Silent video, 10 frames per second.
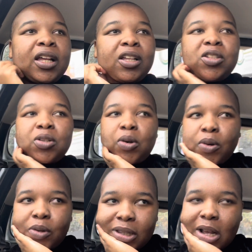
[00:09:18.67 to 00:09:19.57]

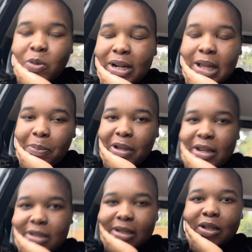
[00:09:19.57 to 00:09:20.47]
So that's what
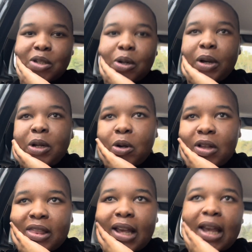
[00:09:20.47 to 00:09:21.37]
happened. So when we
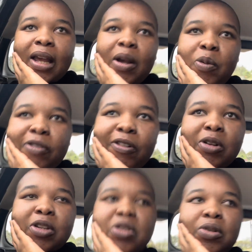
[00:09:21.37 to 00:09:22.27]
got there, we found
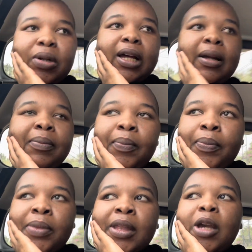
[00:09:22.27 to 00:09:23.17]
the stroller.
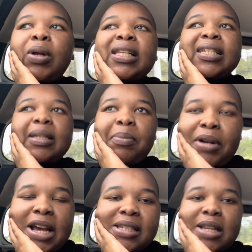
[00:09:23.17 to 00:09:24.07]
It was the same
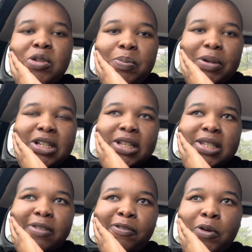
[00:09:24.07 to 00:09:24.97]
price that we
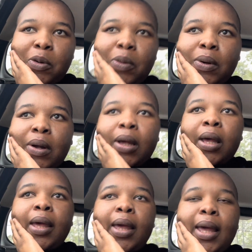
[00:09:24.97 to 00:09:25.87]
budgeted for,
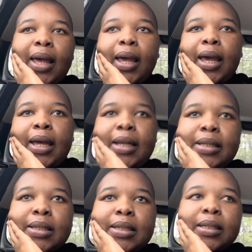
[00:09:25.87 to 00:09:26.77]

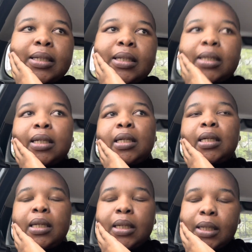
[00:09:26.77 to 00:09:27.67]
and
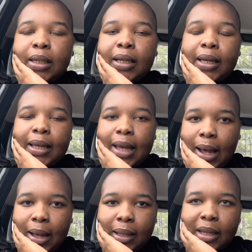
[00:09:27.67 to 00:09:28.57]

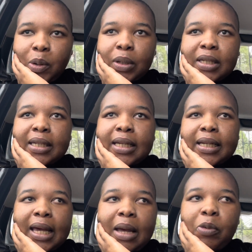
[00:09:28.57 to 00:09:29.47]
yeah, it
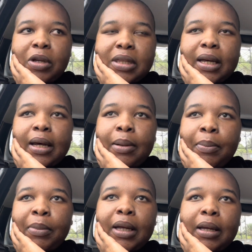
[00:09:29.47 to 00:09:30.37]
came with
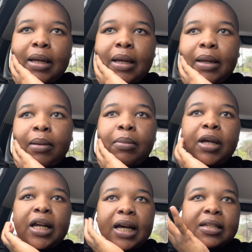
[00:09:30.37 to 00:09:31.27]

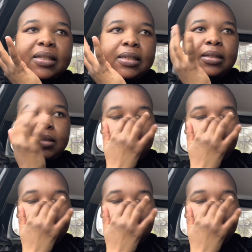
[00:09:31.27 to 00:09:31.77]
a car seat